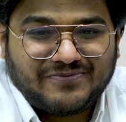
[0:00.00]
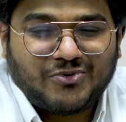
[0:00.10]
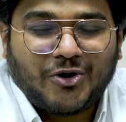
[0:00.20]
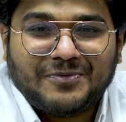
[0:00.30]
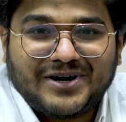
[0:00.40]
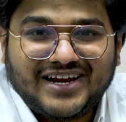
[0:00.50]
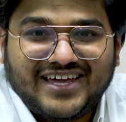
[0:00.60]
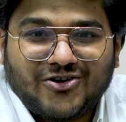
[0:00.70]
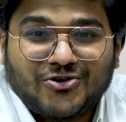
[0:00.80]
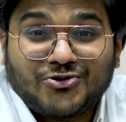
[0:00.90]

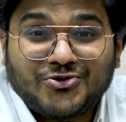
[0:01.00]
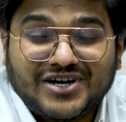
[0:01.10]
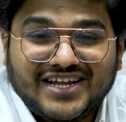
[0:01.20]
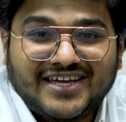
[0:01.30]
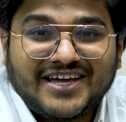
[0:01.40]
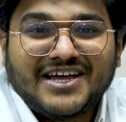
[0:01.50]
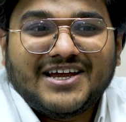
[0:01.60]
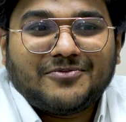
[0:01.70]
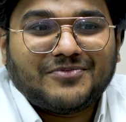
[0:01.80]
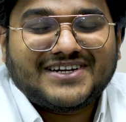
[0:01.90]
properly or rudely,
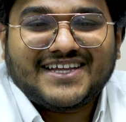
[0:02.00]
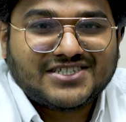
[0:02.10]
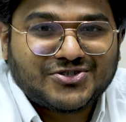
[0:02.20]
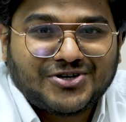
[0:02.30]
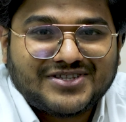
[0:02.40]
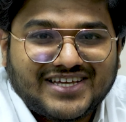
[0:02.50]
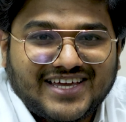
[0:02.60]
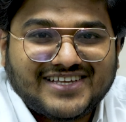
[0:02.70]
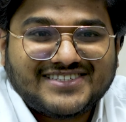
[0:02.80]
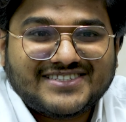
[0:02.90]
but that's not the
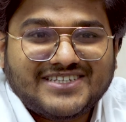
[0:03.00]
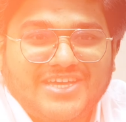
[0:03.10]
case.